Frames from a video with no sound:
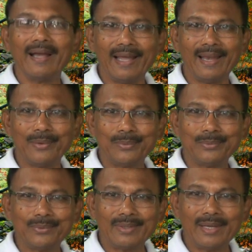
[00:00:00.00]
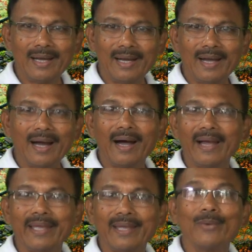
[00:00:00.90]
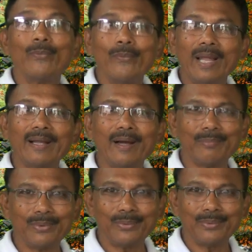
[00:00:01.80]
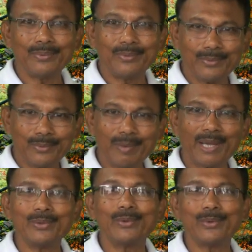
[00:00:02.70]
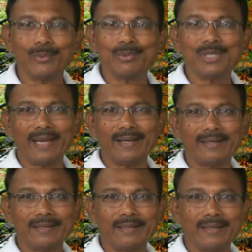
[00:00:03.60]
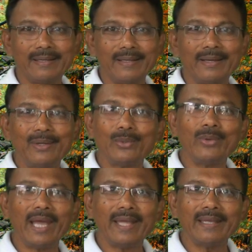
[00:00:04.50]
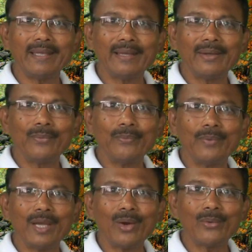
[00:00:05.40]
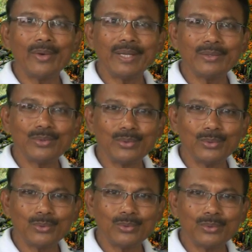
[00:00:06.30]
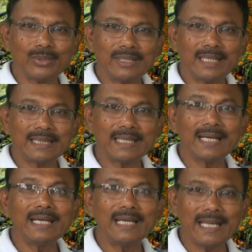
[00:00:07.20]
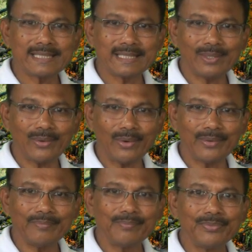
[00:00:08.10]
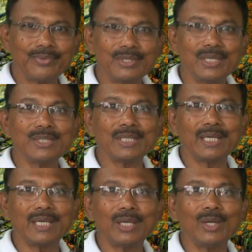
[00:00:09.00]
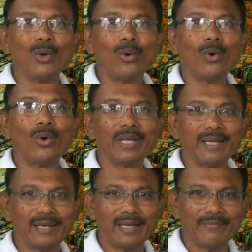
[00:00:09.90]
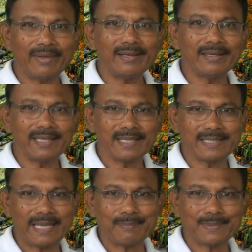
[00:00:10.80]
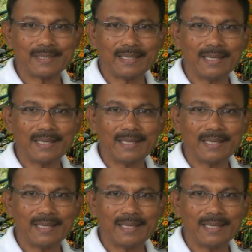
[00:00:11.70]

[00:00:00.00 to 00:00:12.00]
Hello, I welcome you to my YouTube channel. Today we are going to do the third lesson on G.C.E. ordinary level exams.